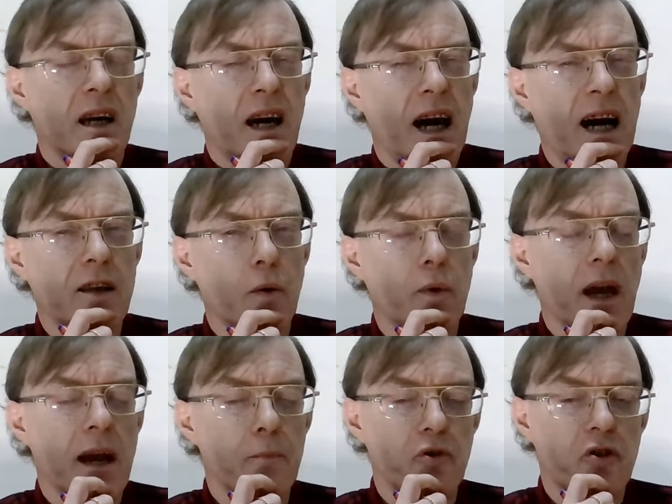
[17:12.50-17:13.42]
I don't
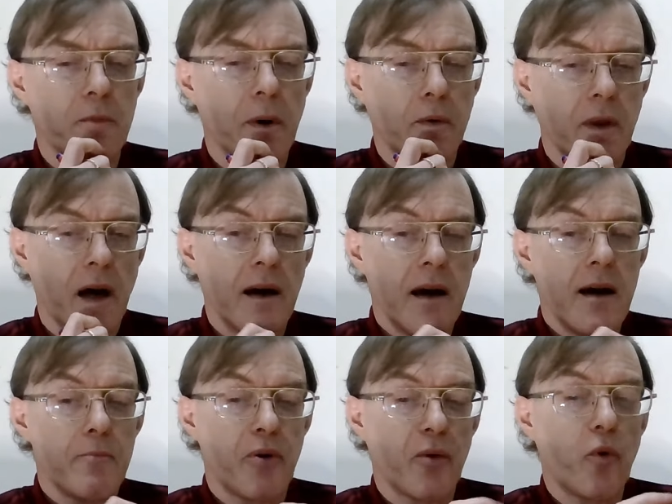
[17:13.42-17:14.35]
care much about that.
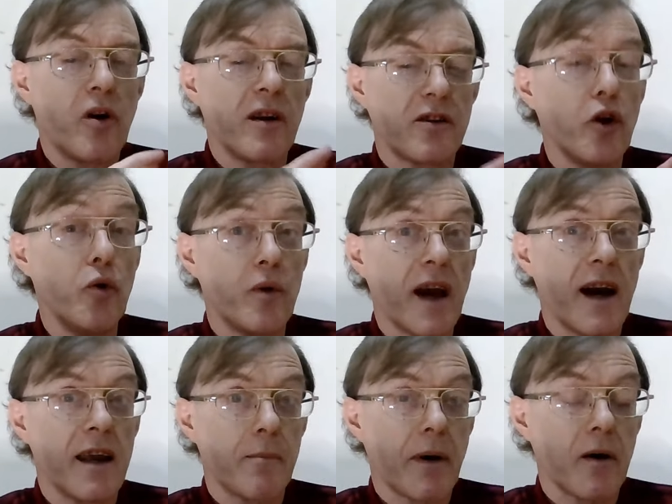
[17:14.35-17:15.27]
But what I do
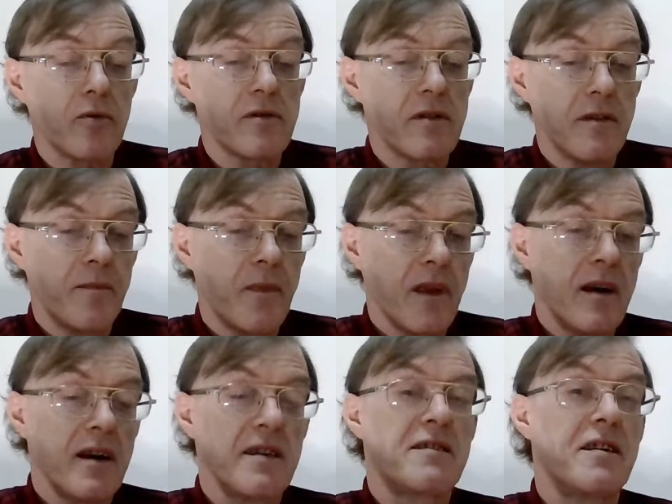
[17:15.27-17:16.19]
care about
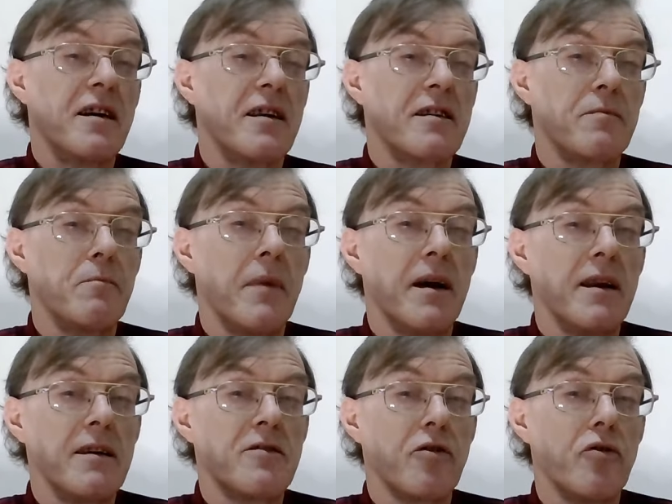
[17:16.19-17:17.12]
is seeing as
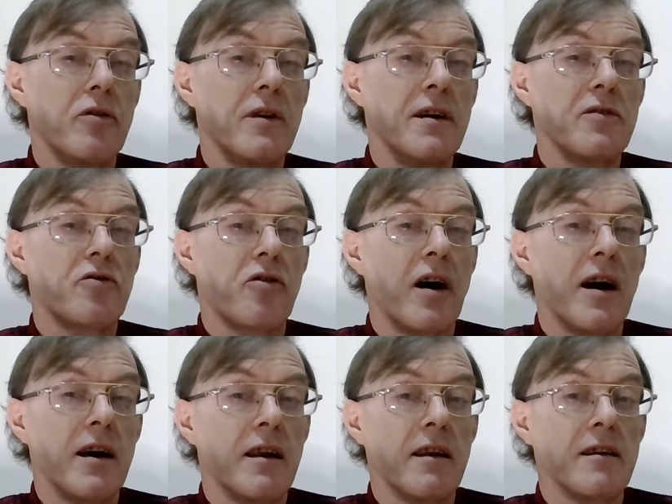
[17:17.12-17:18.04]
many Tories
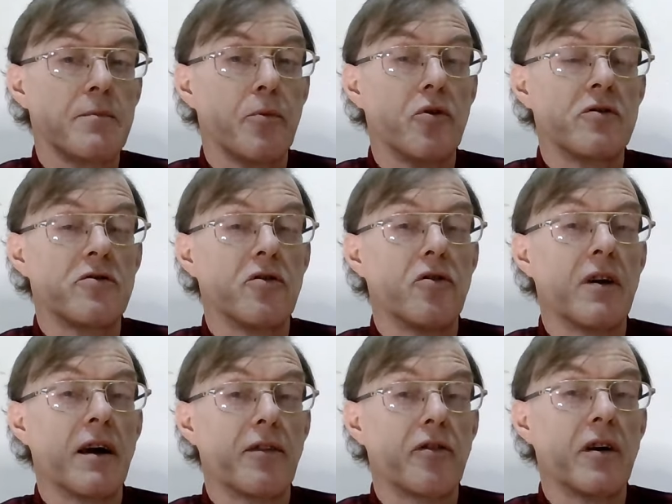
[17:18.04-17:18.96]
crying in a sports hall
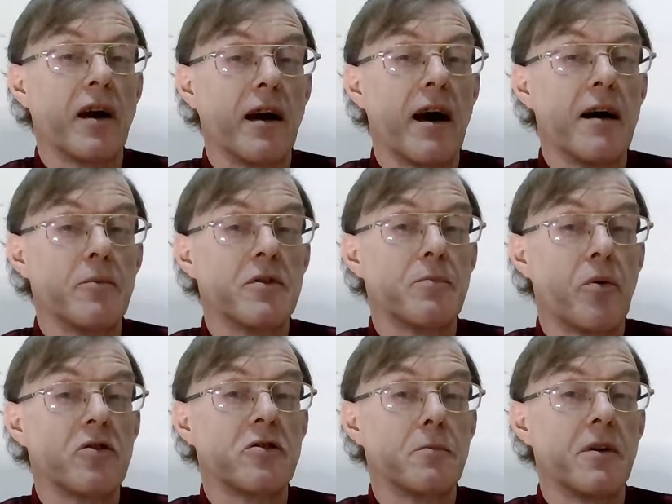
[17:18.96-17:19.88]
at 3 a.m. as
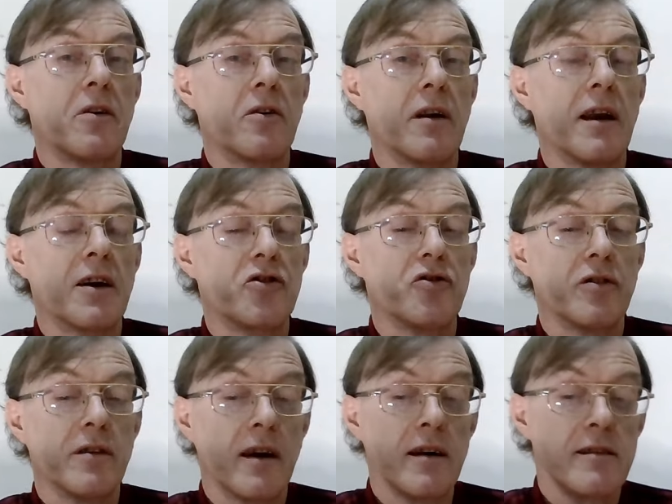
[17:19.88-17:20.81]
possible on
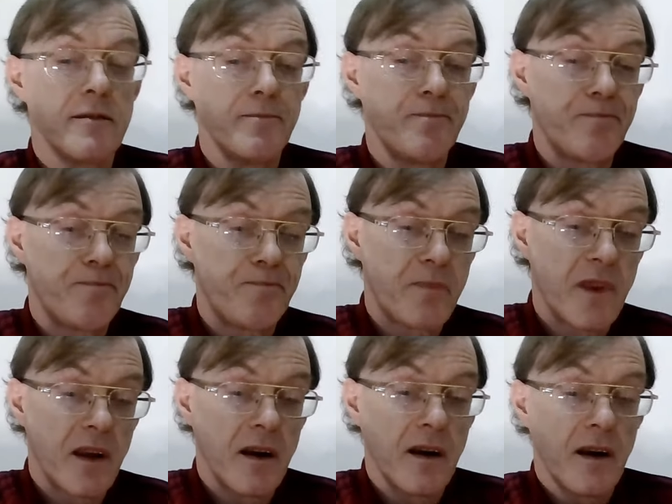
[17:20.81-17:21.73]
election night.
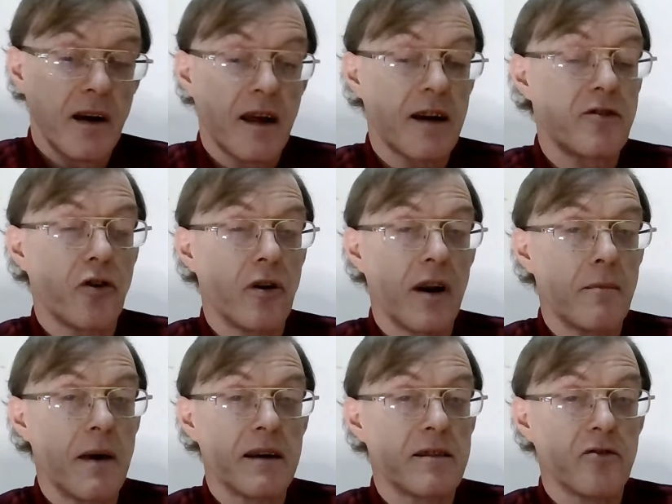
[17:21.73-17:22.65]
That's all that
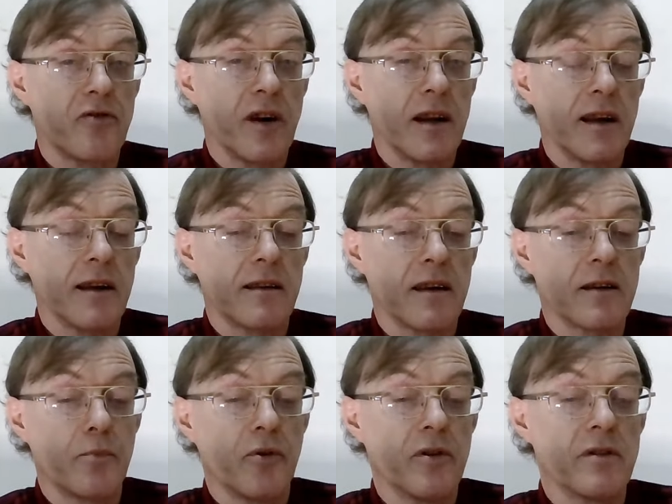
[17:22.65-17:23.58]
matters really at this
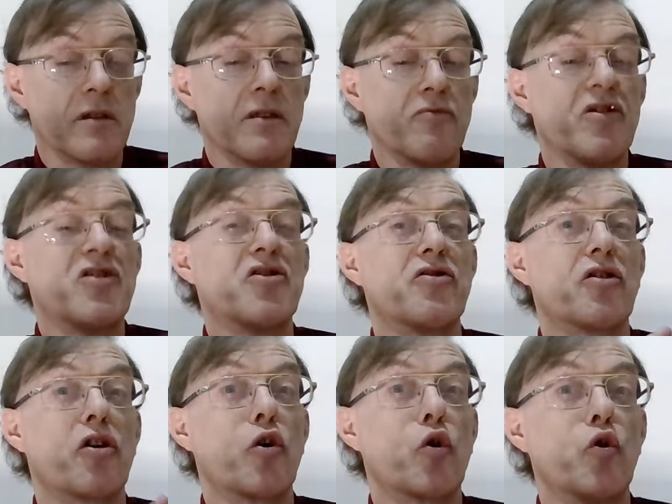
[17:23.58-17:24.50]
point, reaching the
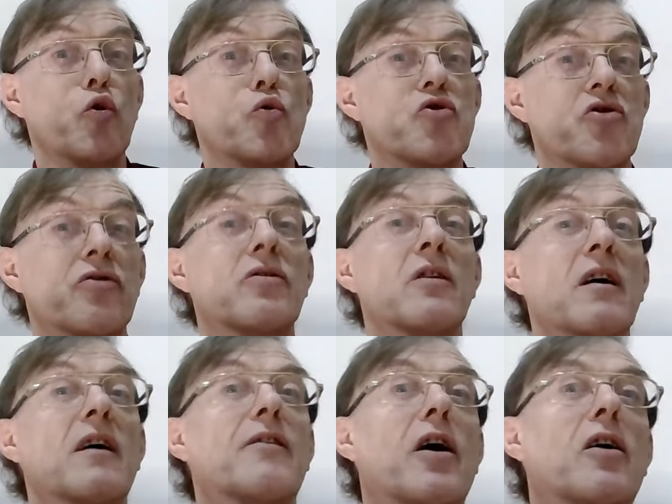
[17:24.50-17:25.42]
conclusion
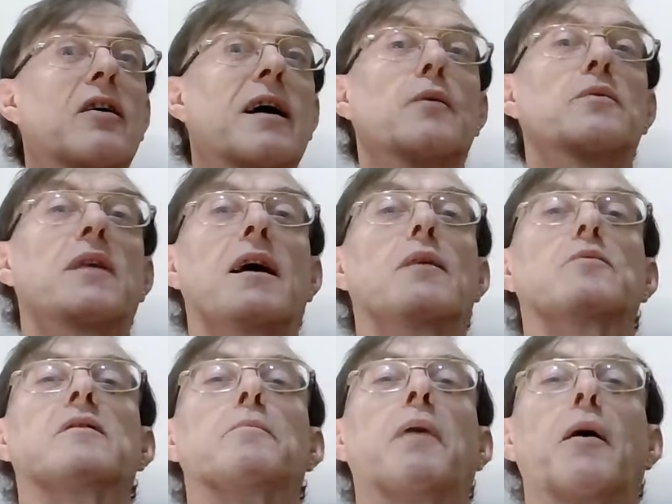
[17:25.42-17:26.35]
of our countdown
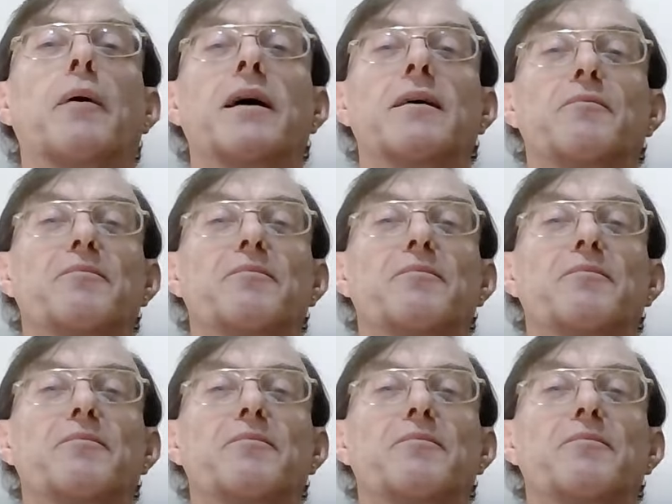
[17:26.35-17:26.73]
to power.